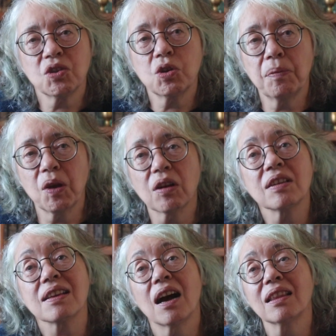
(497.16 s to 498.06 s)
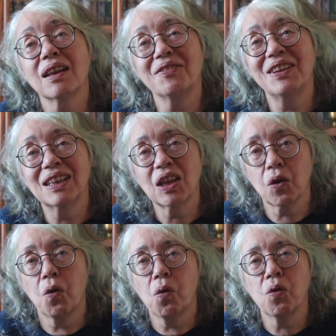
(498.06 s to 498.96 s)
To be honest, I love
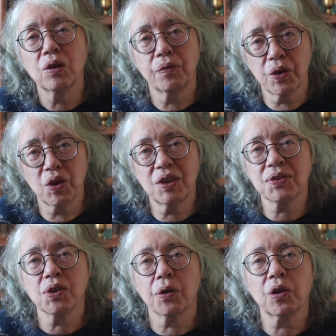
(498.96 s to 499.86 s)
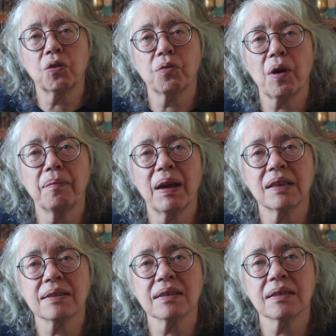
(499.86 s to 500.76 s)
nearly all of her historical
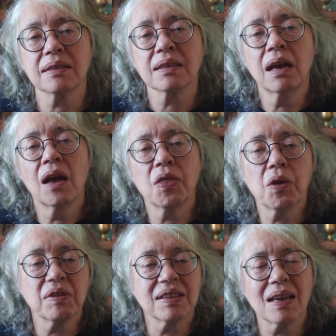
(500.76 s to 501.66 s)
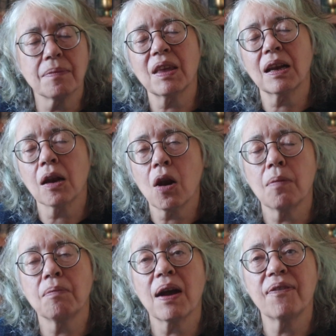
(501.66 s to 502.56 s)
romances. There are some that are
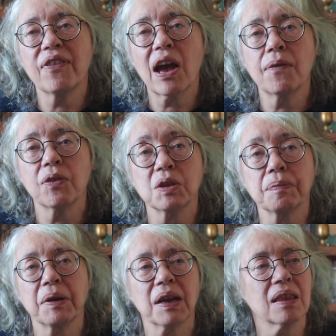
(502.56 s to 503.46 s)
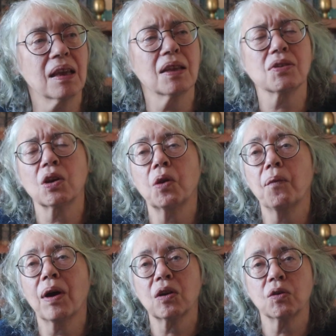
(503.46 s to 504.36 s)
not my favourites, but I think it's only
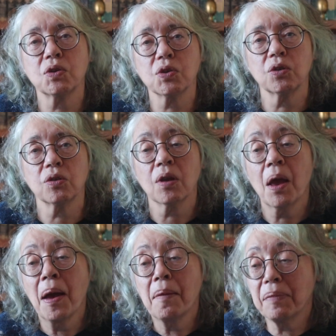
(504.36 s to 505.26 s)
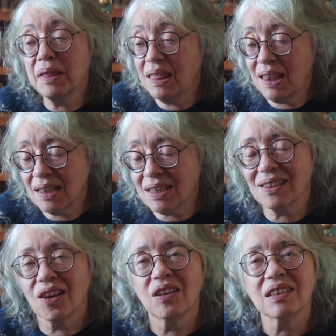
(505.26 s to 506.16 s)
one or two. But this
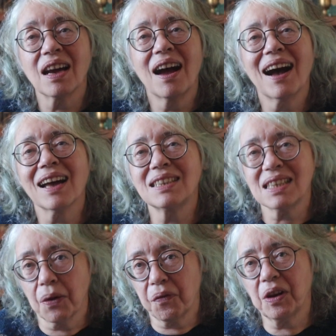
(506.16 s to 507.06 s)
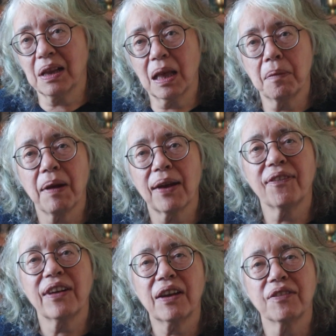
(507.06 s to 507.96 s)
lot are definitely my
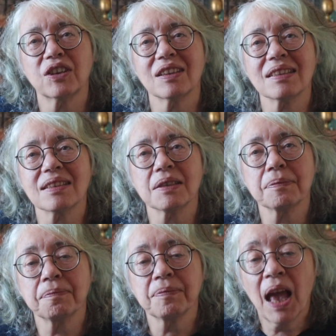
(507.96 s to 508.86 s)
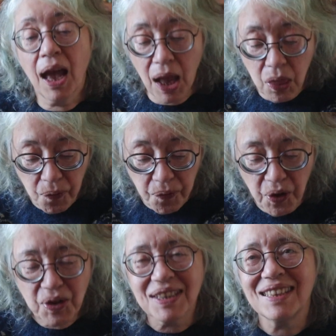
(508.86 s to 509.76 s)
favourites. And the
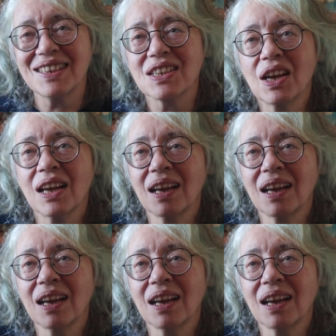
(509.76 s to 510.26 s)
first is